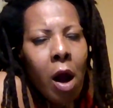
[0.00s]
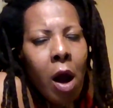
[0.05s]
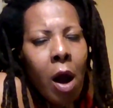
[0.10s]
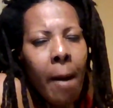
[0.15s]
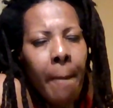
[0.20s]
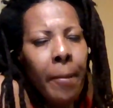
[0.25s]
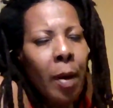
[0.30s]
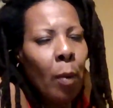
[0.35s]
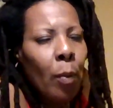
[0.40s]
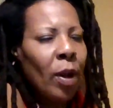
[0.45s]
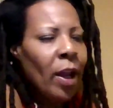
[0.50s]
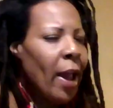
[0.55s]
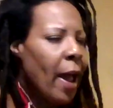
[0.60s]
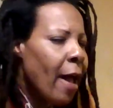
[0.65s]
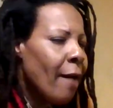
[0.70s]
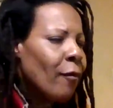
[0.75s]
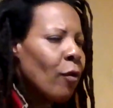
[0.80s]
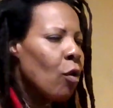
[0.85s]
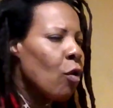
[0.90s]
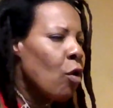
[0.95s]
but we
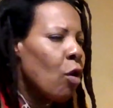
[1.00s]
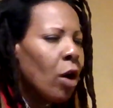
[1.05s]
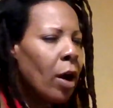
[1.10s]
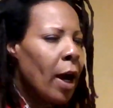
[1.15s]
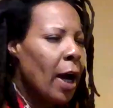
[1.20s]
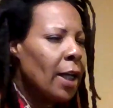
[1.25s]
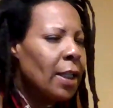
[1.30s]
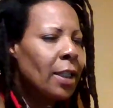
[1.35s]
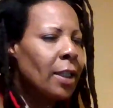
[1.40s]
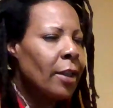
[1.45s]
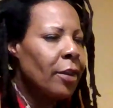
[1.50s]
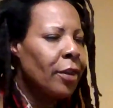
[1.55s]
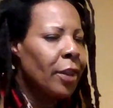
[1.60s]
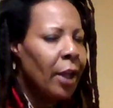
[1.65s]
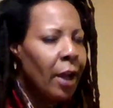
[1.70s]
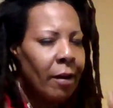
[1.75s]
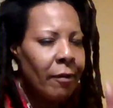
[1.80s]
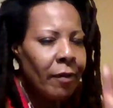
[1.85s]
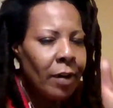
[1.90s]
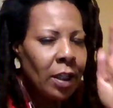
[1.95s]
have all kinds of
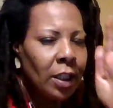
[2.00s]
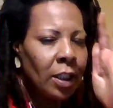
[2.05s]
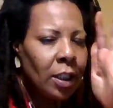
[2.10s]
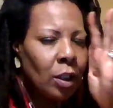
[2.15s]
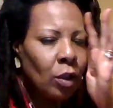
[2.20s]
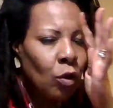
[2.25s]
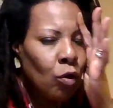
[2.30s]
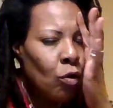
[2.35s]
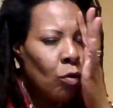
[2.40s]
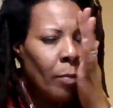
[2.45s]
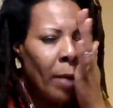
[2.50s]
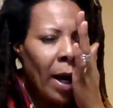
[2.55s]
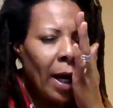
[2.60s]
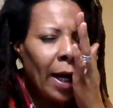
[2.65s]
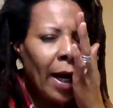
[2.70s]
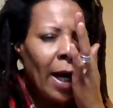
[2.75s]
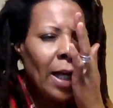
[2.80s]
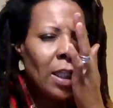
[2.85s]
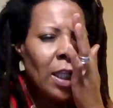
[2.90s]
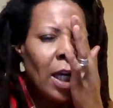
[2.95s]
theorists who, my
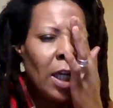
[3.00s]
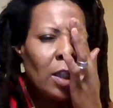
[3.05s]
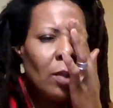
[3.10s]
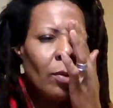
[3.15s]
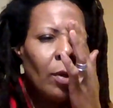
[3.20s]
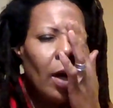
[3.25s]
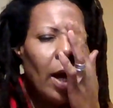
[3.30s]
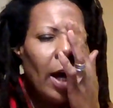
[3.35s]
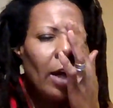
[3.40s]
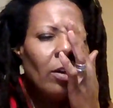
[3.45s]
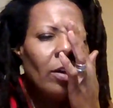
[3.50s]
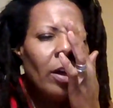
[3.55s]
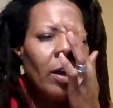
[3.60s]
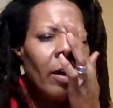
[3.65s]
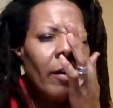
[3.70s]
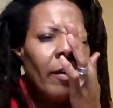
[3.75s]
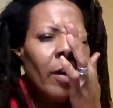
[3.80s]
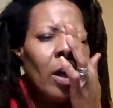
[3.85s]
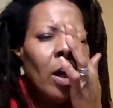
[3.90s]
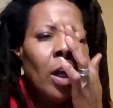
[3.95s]
God, I swear,
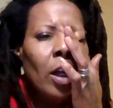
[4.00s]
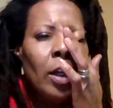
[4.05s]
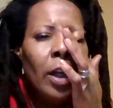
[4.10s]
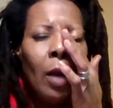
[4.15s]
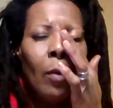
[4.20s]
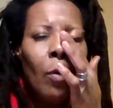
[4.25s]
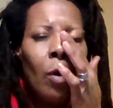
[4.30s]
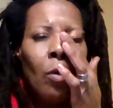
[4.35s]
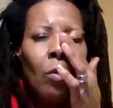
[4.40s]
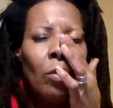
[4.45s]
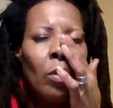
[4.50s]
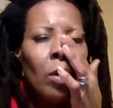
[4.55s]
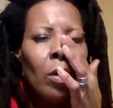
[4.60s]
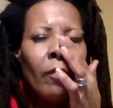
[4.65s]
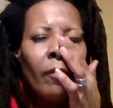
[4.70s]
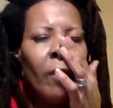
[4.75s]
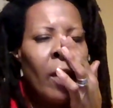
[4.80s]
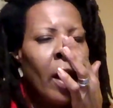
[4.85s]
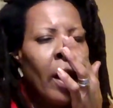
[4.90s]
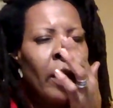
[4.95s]
they won't
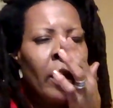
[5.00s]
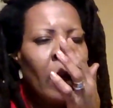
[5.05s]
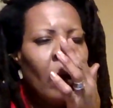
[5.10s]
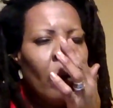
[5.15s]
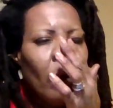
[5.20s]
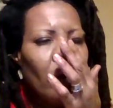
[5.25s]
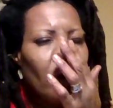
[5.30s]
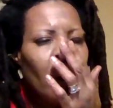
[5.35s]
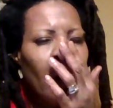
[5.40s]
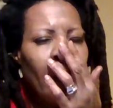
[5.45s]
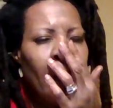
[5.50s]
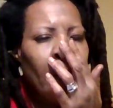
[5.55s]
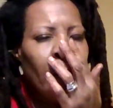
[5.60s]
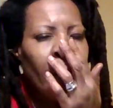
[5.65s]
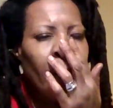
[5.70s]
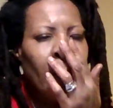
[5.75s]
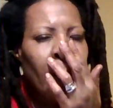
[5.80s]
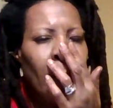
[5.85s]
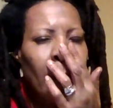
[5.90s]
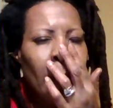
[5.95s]
let me
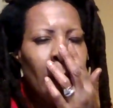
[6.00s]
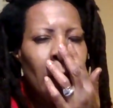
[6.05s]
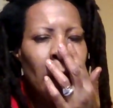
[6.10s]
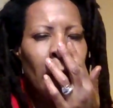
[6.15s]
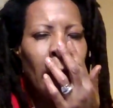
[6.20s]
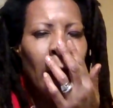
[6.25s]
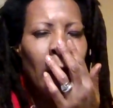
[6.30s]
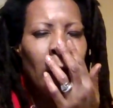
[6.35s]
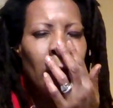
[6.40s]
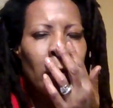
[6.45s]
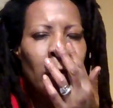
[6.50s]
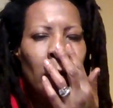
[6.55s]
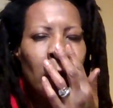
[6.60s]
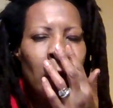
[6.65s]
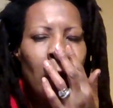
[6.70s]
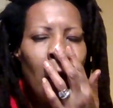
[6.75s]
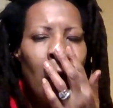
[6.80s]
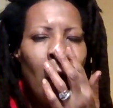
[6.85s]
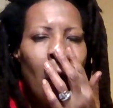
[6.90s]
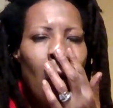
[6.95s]
remember the day.
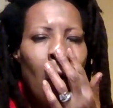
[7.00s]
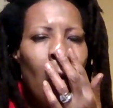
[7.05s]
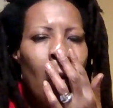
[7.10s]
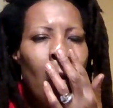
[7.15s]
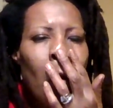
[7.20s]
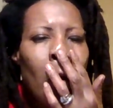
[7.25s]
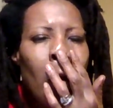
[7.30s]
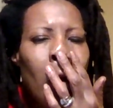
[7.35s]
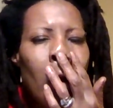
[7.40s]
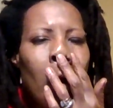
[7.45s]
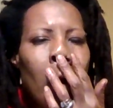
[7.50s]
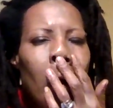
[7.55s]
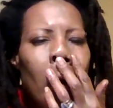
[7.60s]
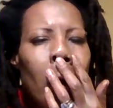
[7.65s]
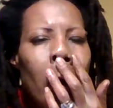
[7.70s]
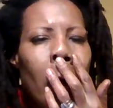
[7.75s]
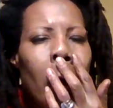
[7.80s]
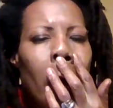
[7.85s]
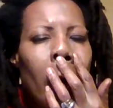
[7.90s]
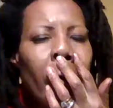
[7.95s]
No.
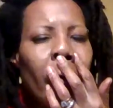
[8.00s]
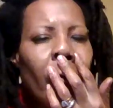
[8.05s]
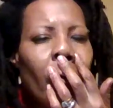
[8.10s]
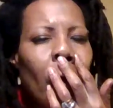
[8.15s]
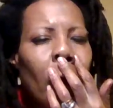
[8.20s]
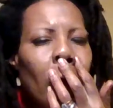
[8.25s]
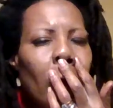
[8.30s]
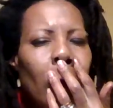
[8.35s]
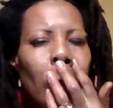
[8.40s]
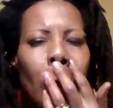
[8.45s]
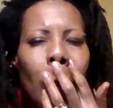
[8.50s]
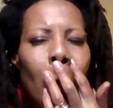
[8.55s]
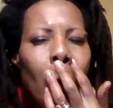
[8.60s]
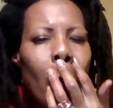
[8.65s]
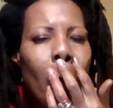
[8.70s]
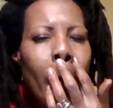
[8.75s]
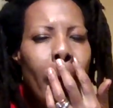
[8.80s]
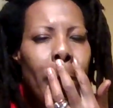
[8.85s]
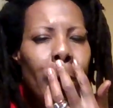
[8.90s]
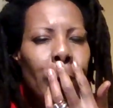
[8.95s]

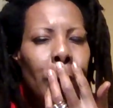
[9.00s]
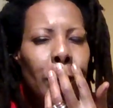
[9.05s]
Nope.